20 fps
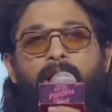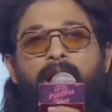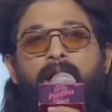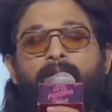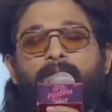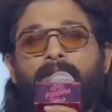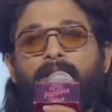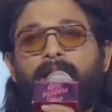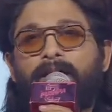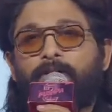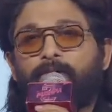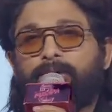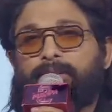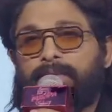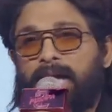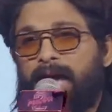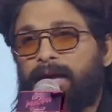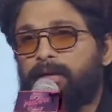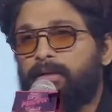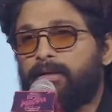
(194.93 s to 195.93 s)
I would like to
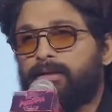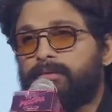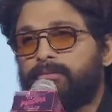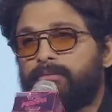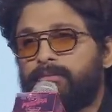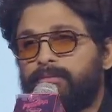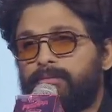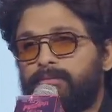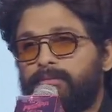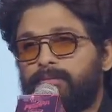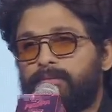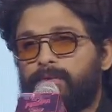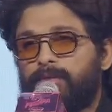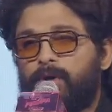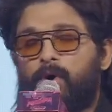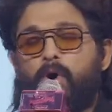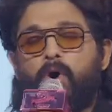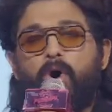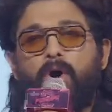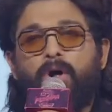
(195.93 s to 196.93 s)
thank
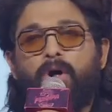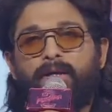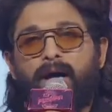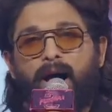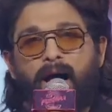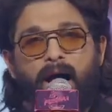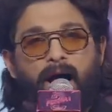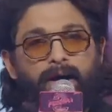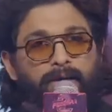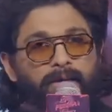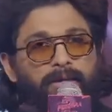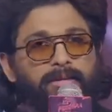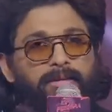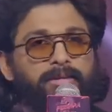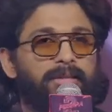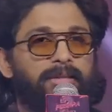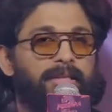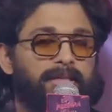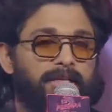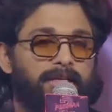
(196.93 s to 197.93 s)
all the
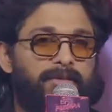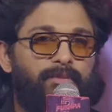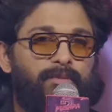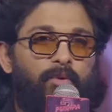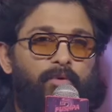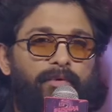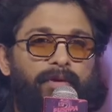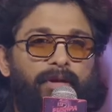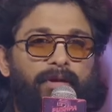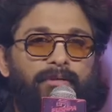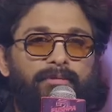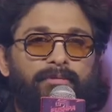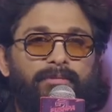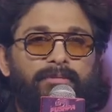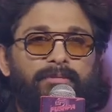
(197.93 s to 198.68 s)
artists in this movie,